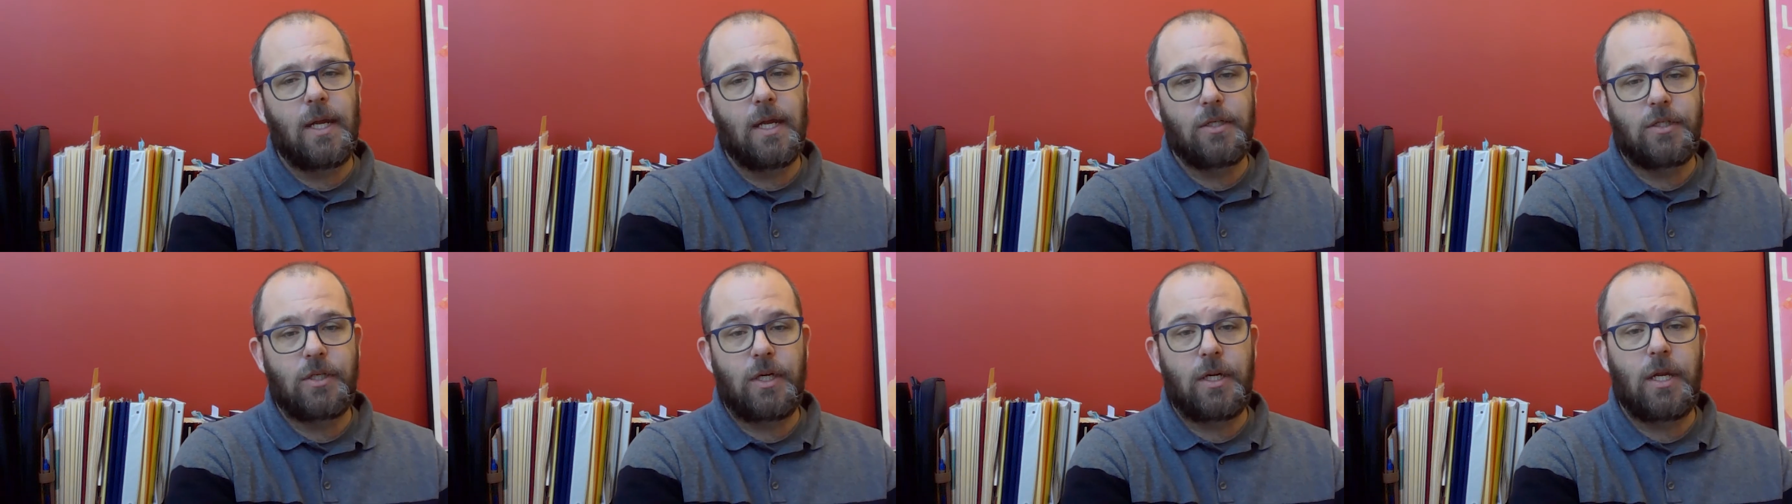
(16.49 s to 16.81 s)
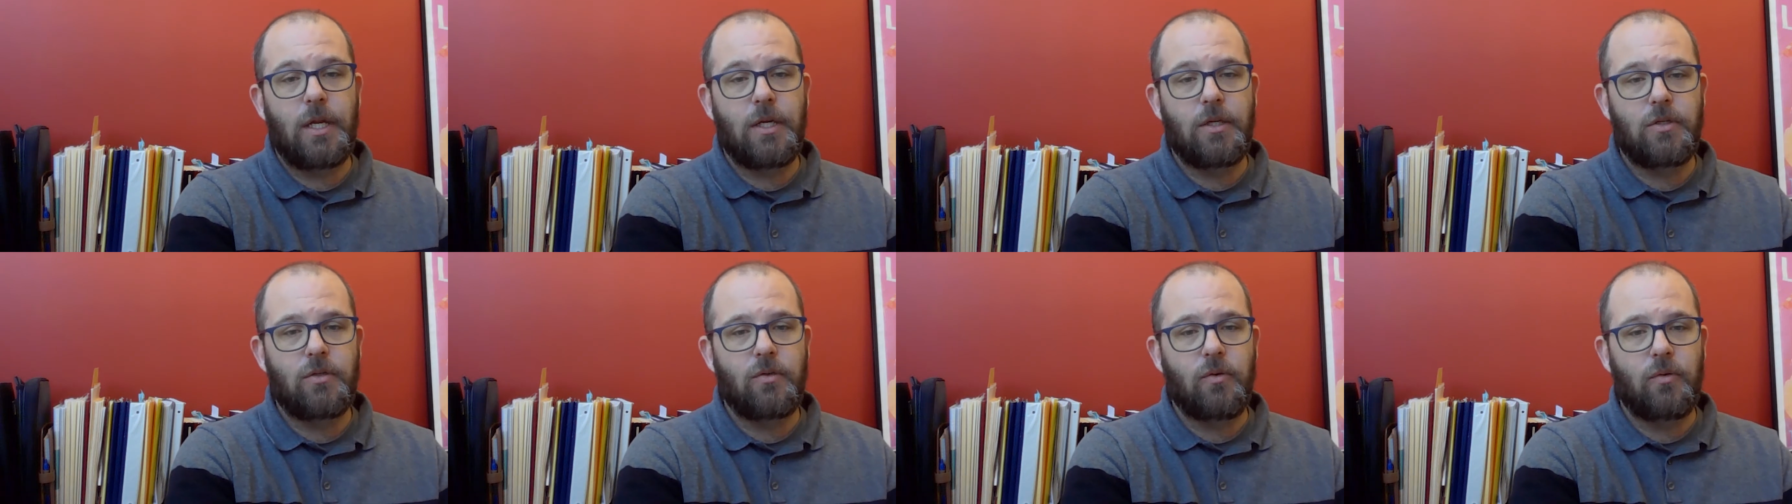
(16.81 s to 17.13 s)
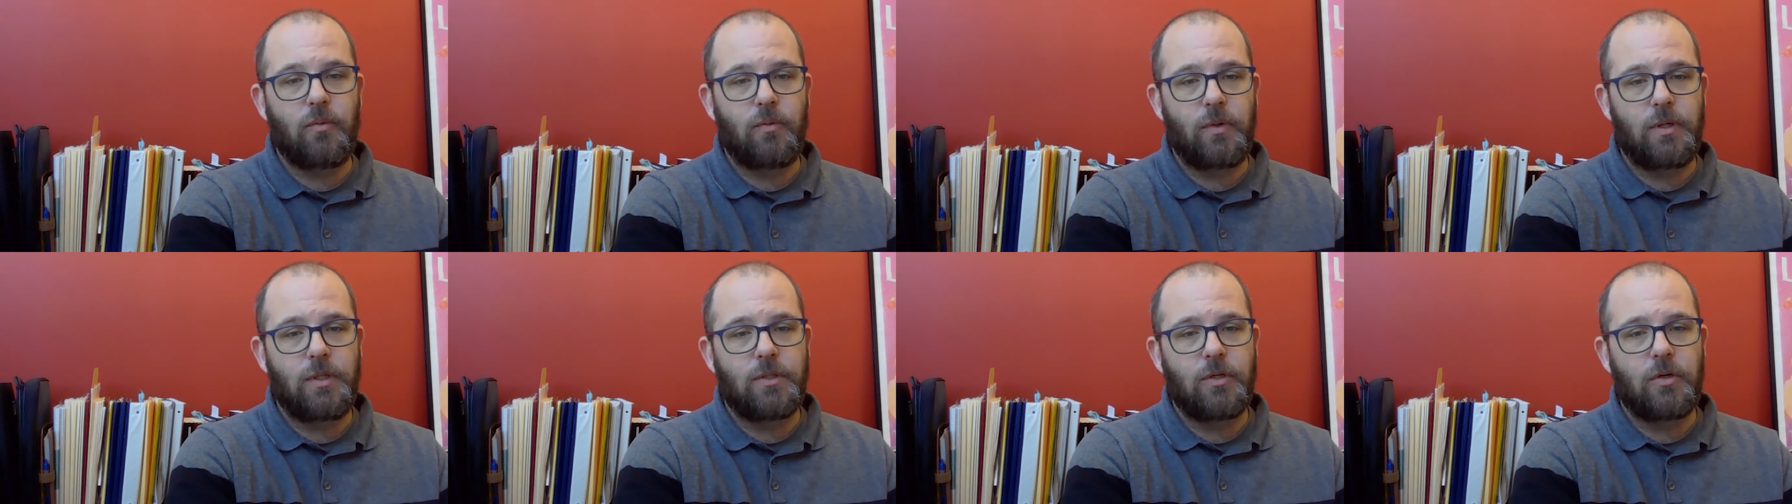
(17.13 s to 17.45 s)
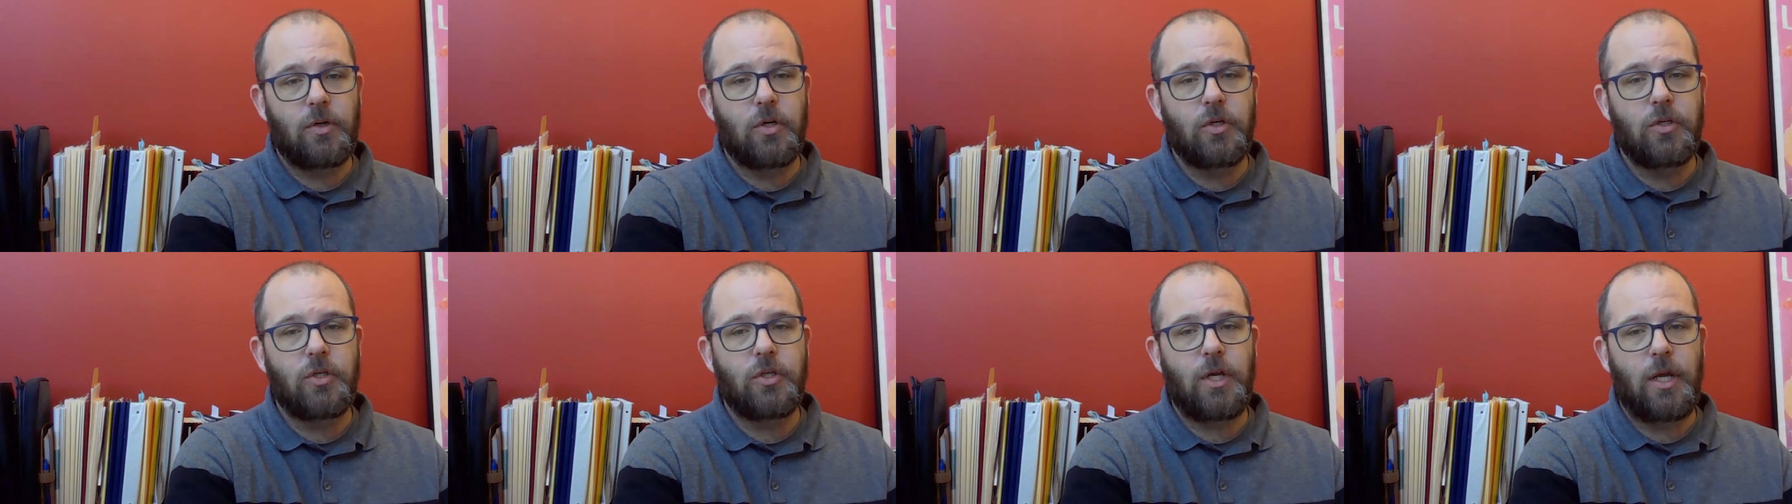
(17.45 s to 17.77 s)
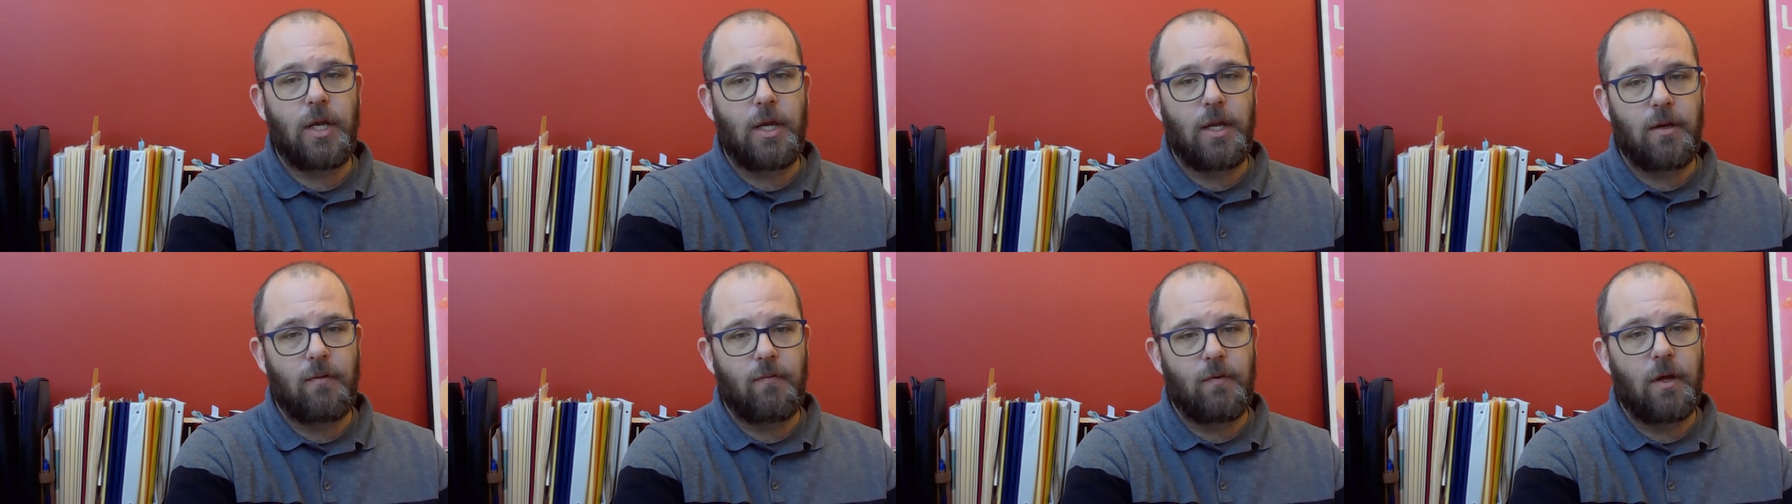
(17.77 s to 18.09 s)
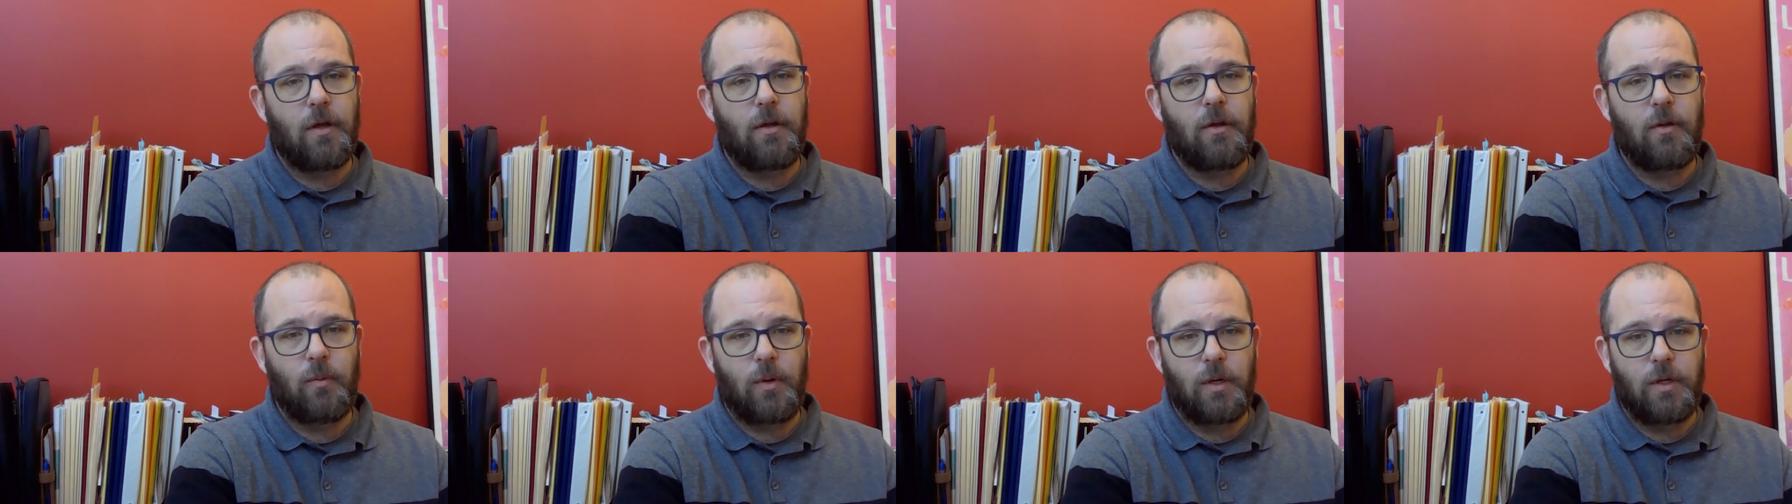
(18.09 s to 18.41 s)
educational research and
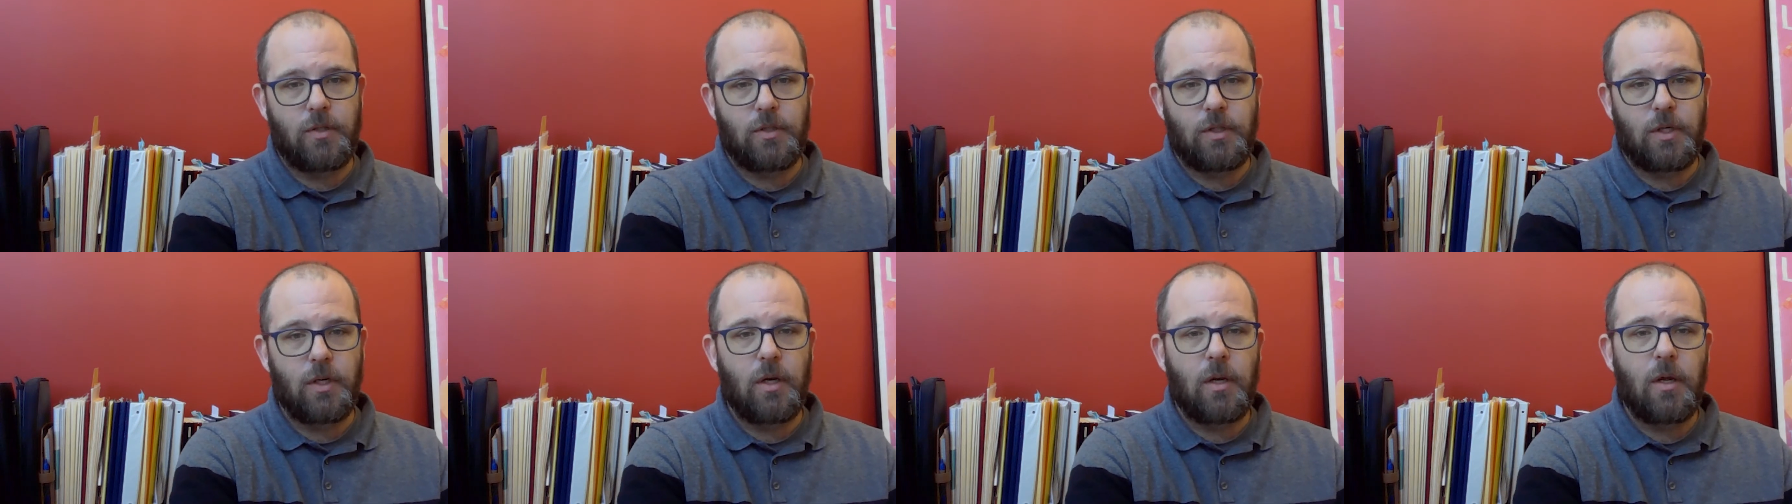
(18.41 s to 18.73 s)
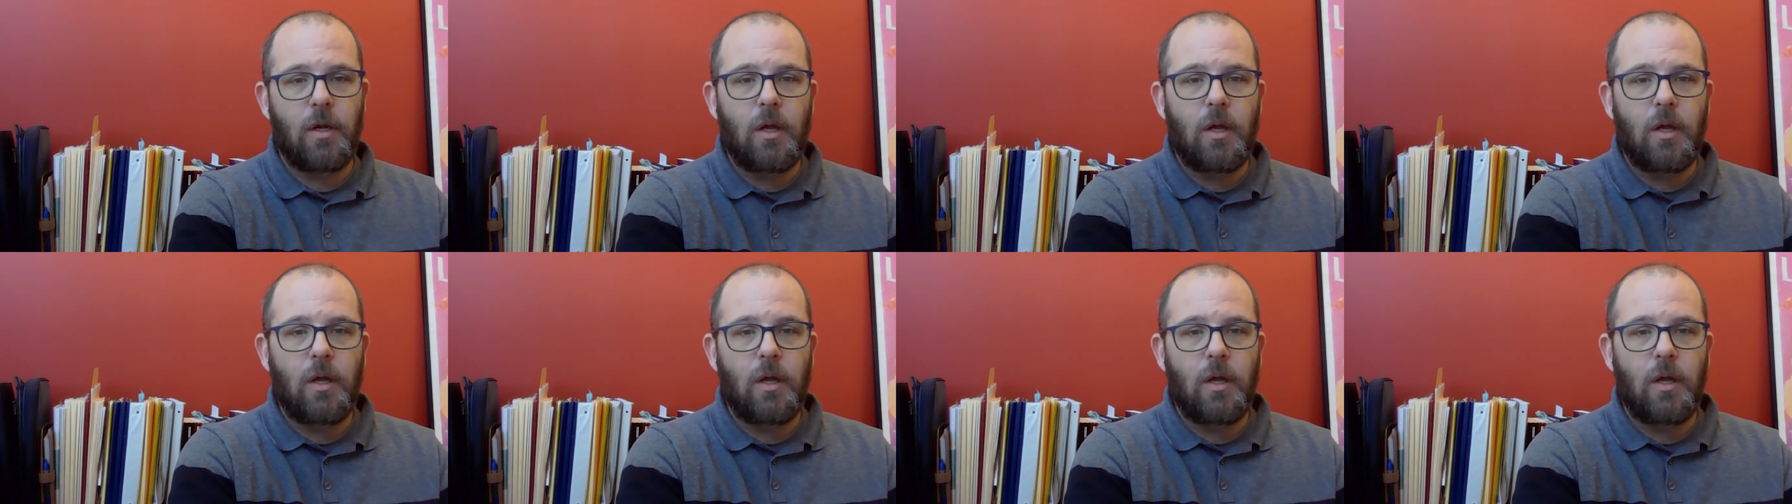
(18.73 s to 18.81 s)
evaluation.